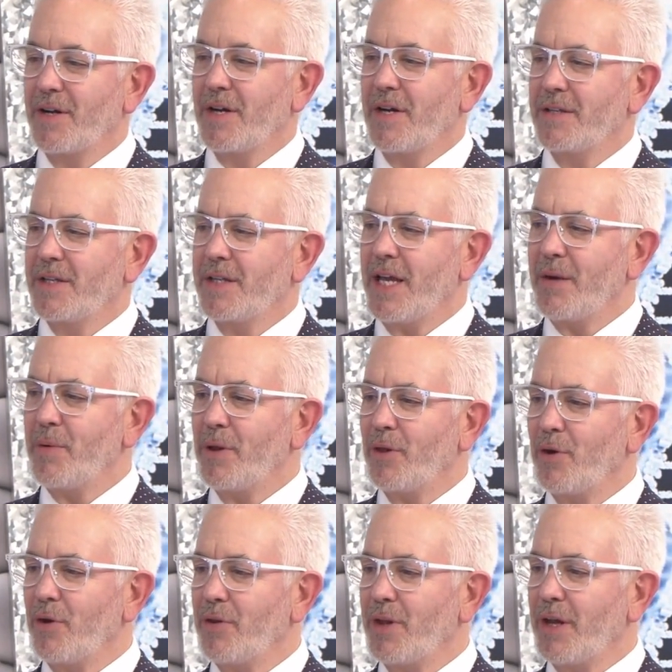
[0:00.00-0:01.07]
Today we
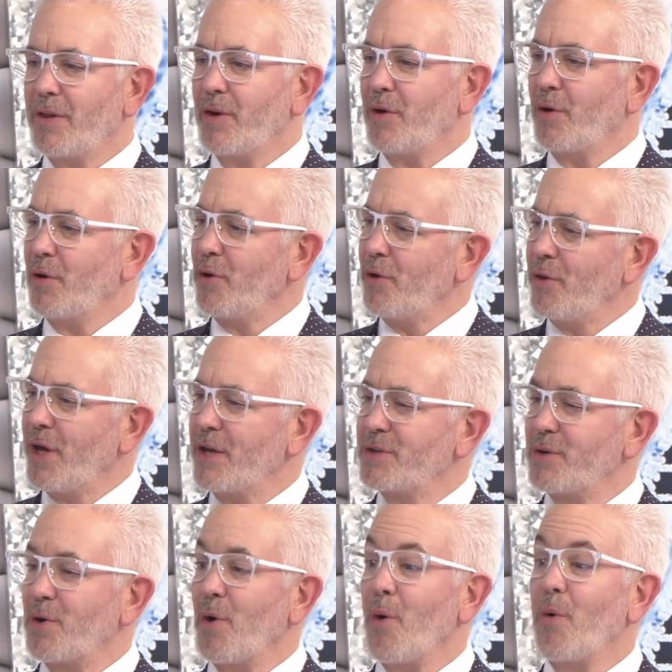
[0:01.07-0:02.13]
learned that the Earth has her
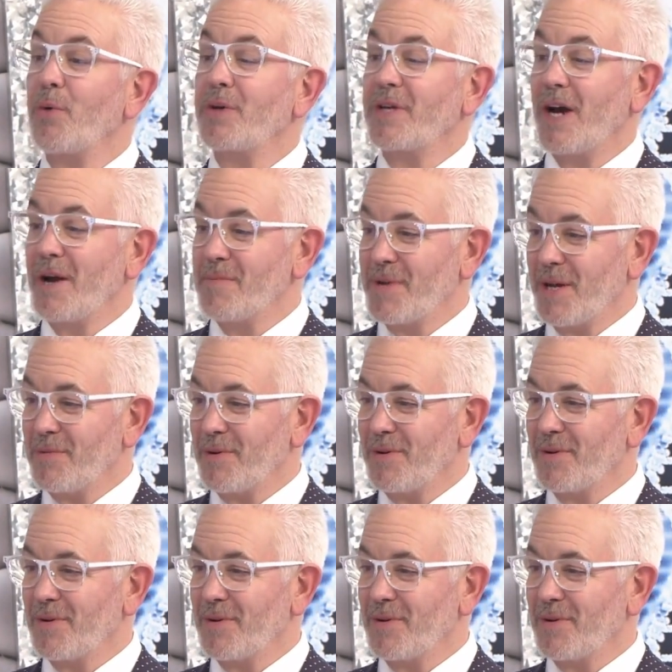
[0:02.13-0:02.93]
own timetable.